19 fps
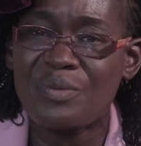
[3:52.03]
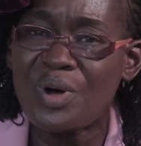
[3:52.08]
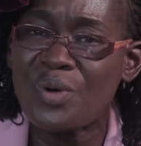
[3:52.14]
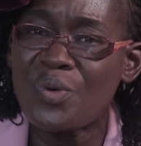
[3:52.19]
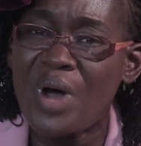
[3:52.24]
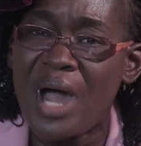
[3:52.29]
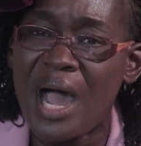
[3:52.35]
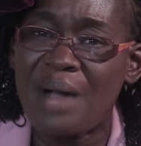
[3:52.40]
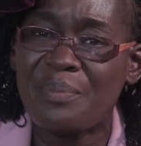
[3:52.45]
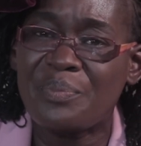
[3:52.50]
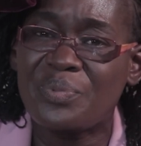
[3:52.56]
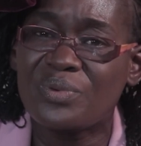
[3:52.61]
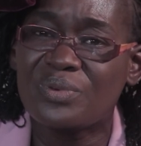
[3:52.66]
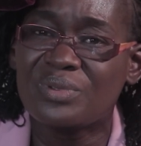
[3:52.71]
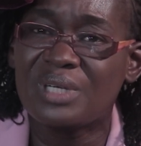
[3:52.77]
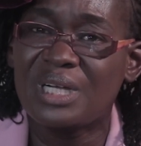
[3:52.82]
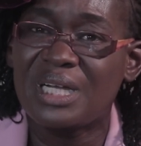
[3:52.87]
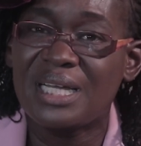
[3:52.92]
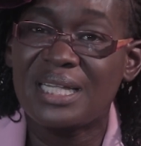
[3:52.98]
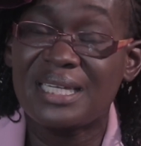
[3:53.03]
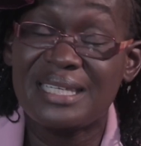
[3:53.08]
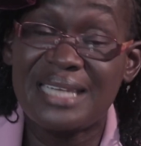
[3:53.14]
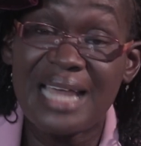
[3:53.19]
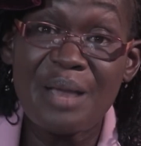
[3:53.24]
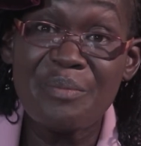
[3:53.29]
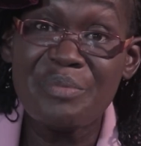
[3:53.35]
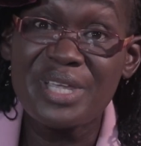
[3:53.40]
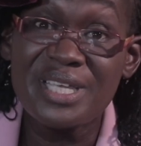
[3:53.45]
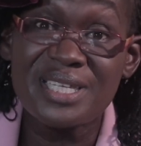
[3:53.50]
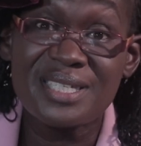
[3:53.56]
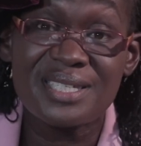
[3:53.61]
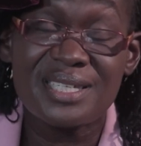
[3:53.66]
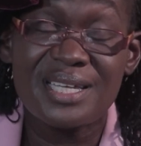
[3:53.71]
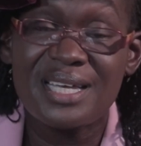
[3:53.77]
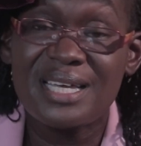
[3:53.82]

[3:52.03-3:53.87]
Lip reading: what would happen? That means